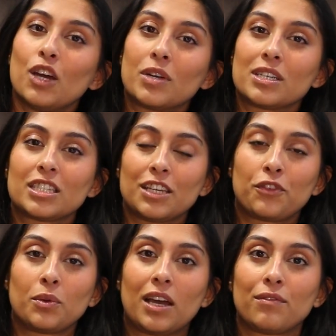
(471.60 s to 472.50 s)
Whereas
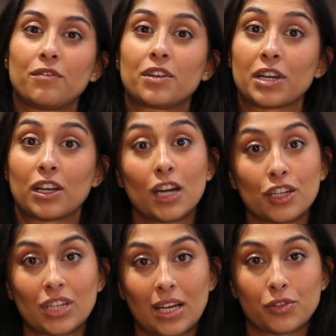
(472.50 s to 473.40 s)
if you have a very
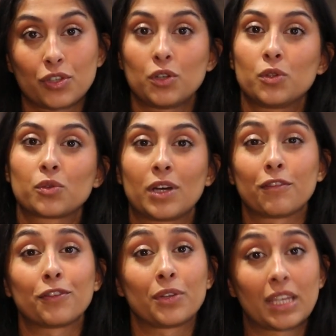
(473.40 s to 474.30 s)
large household, quite
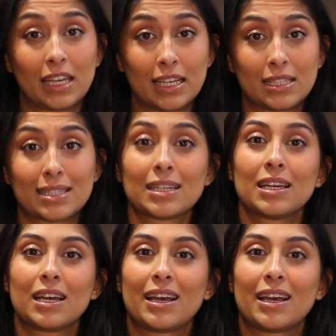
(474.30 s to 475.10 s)
a few kids,